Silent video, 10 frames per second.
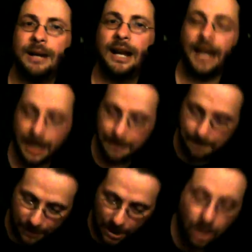by a
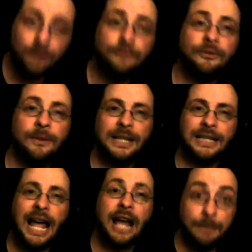bar from a
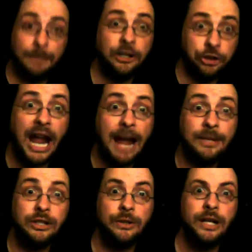ladder being jabbed
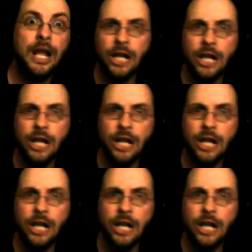into it,